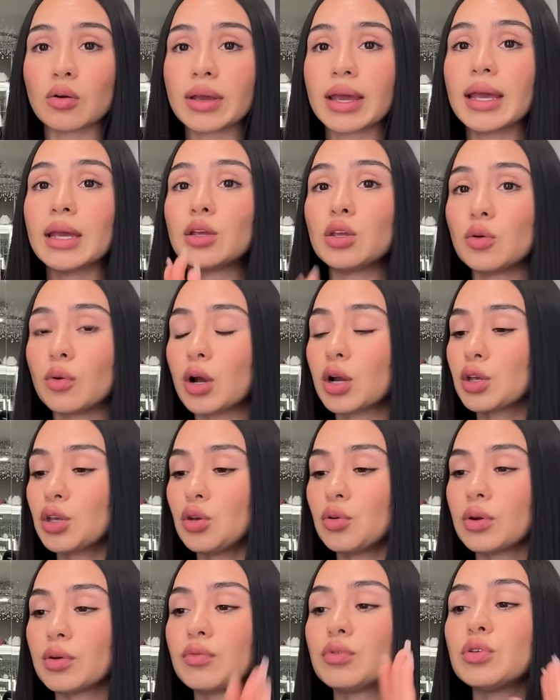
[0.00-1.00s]
You are
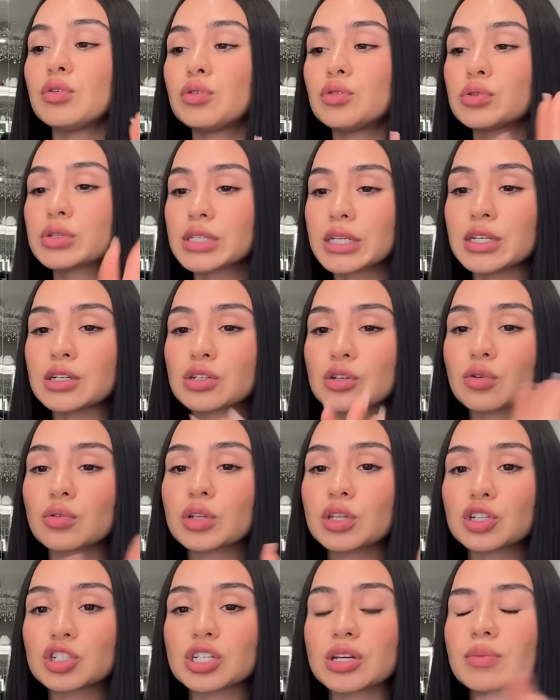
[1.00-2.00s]
you. If you use heat to go to
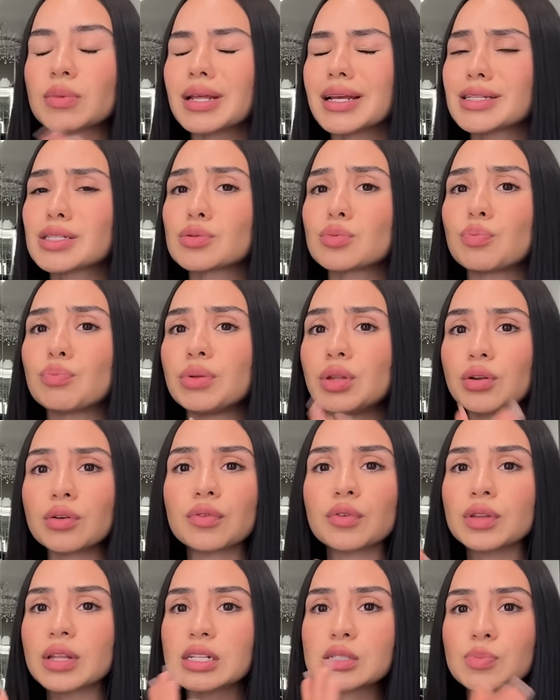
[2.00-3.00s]
the gym, that's
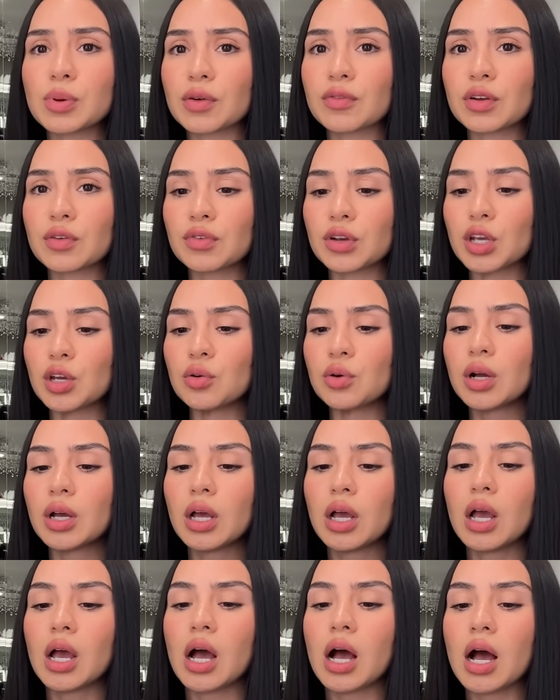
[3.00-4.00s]
beautiful and that's perfect for you.
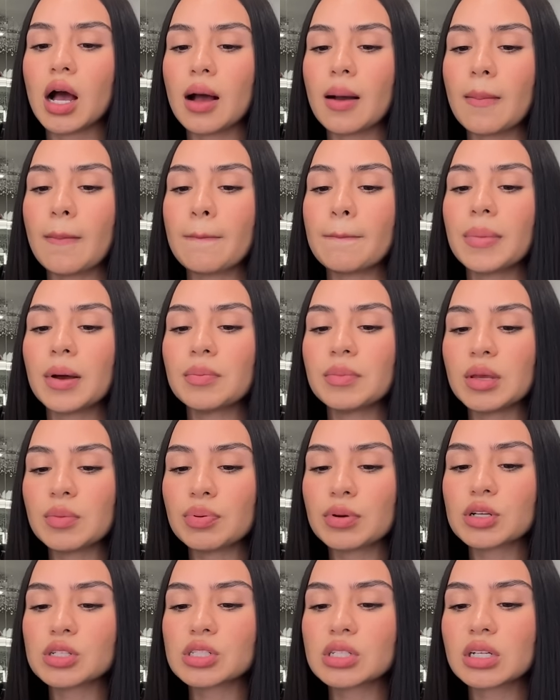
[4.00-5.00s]
But me
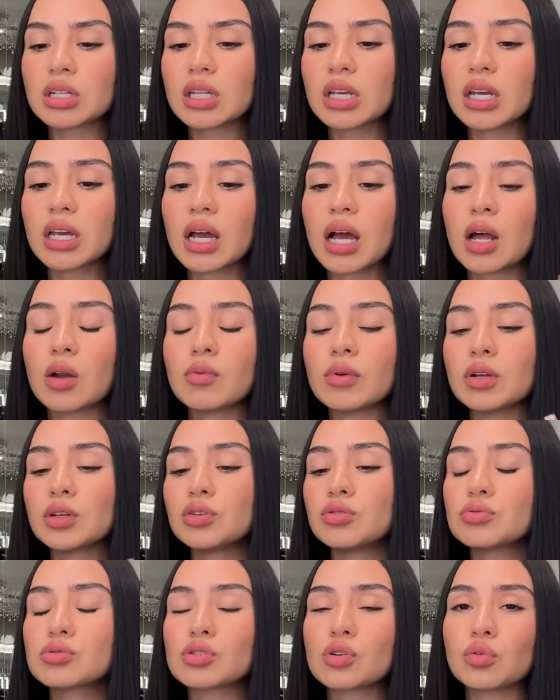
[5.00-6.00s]
personally, I don't want to
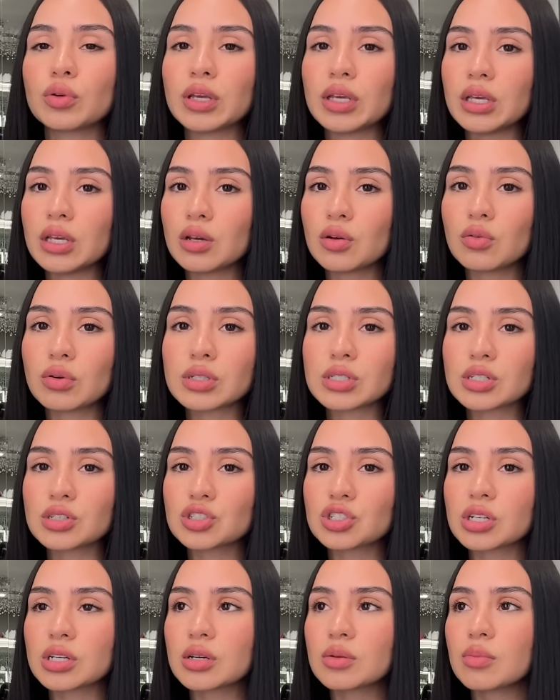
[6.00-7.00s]
use no heat going to the
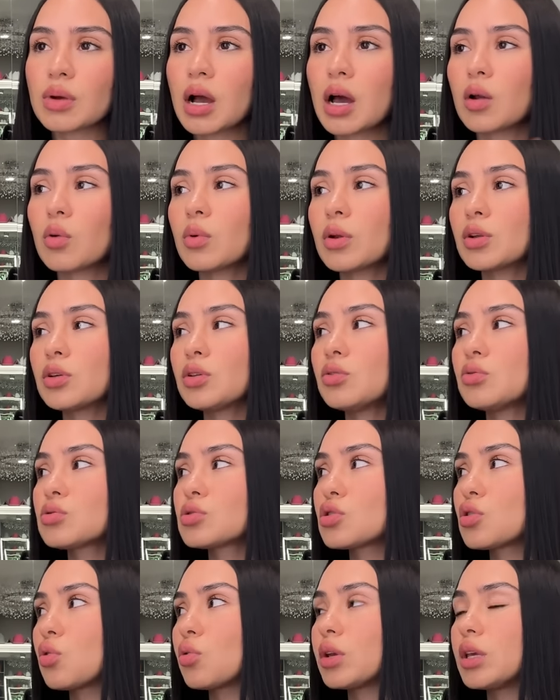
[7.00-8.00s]
gym. I don't want to use
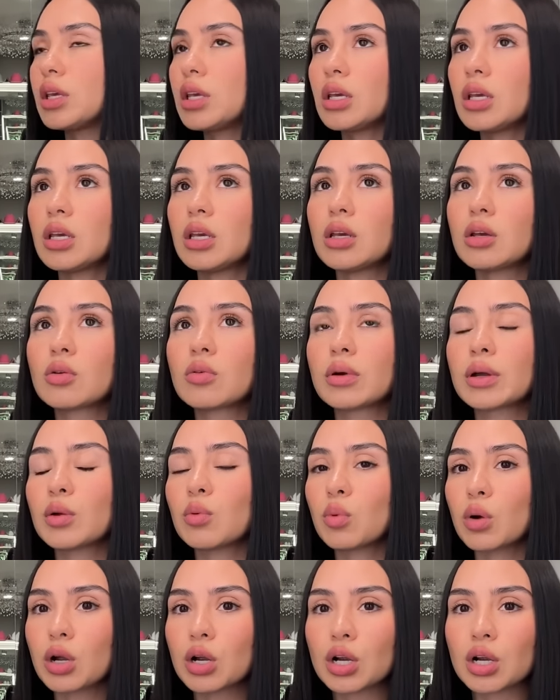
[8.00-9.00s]
no heat going to
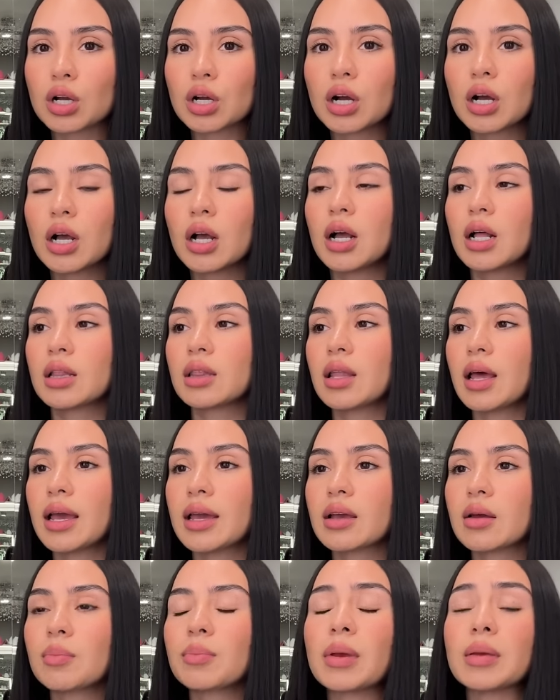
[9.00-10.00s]
work.
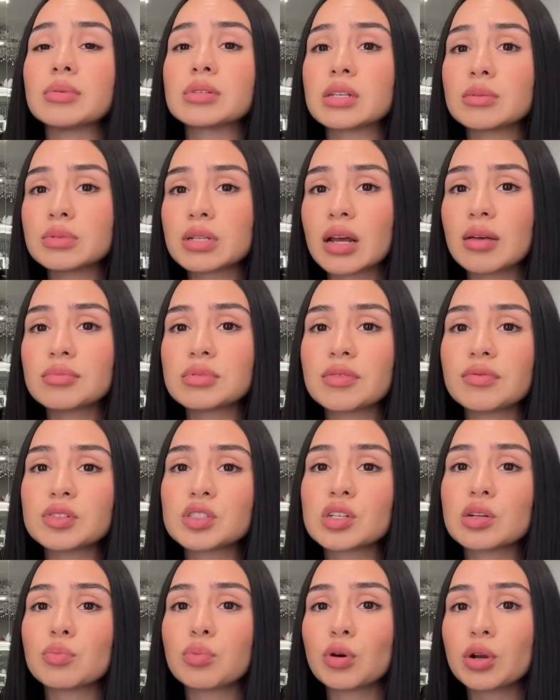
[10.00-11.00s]
Like, maybe sometimes if it's
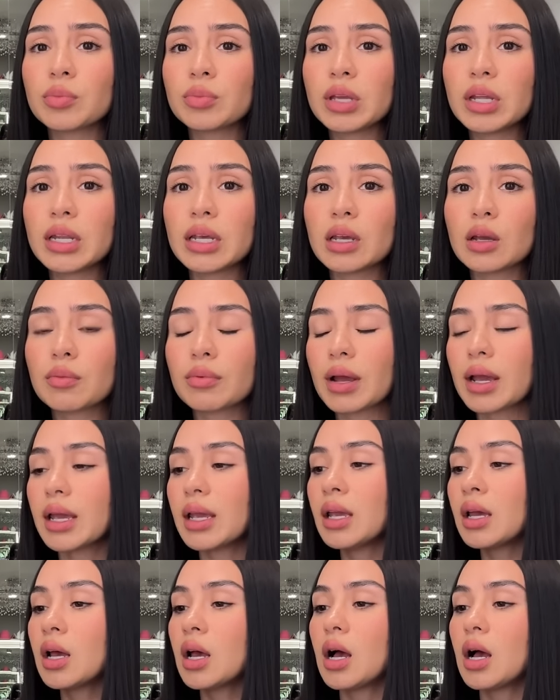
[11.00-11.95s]
an important meeting, right?